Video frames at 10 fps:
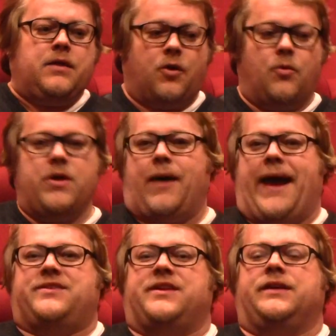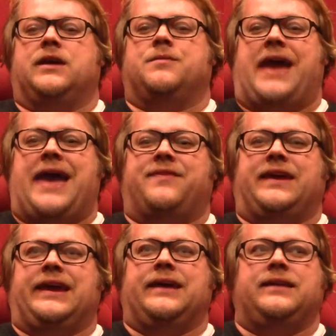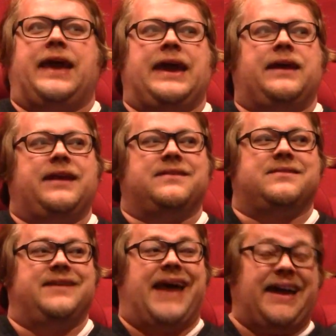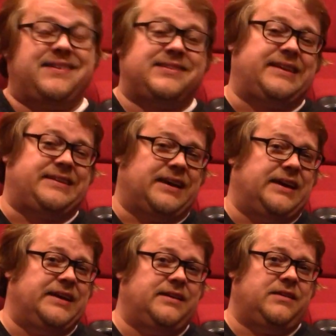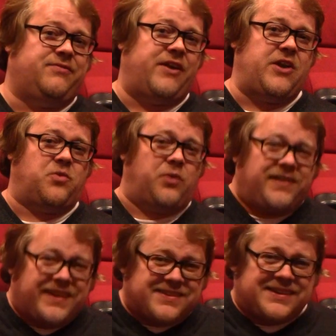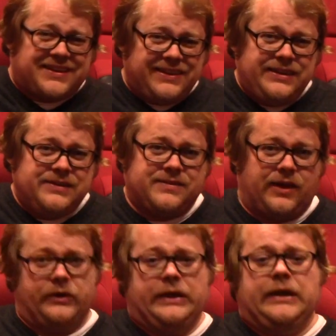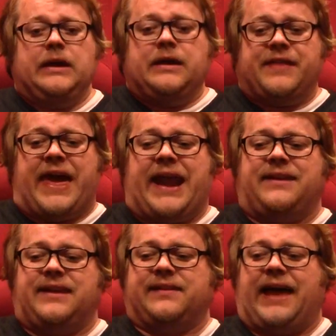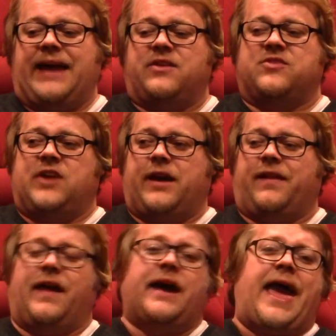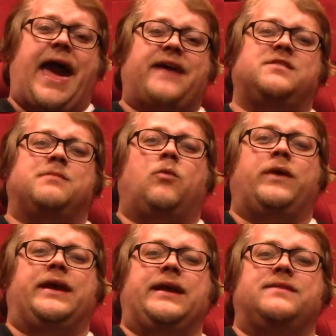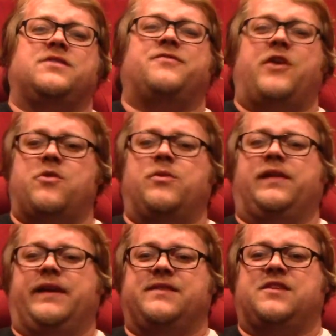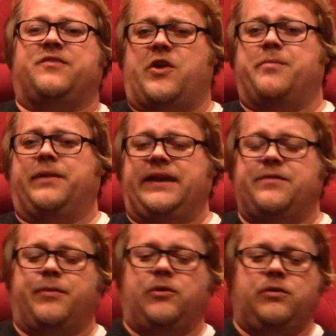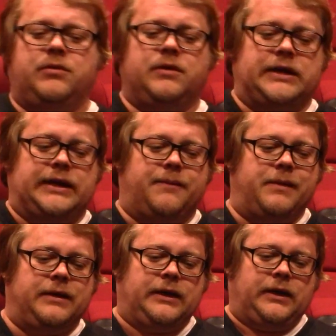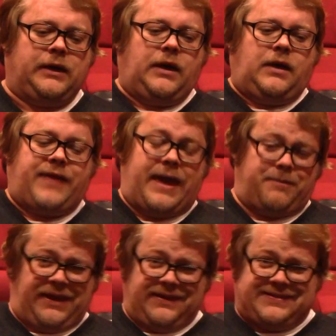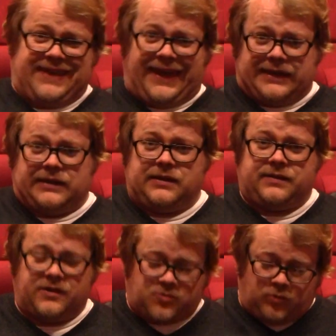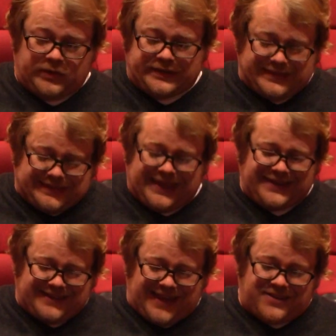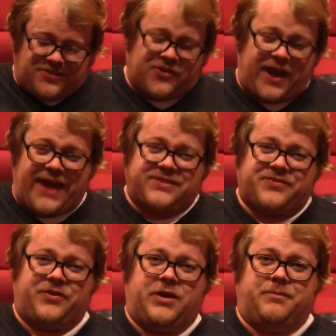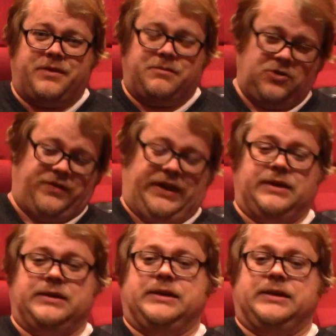The real action comes at the end, and it's nicely done, very realistically. So that I did like. There's not a lot of action, but when it is, it's very realistic, very believable. That being said, there's one thing that detracts from the movie.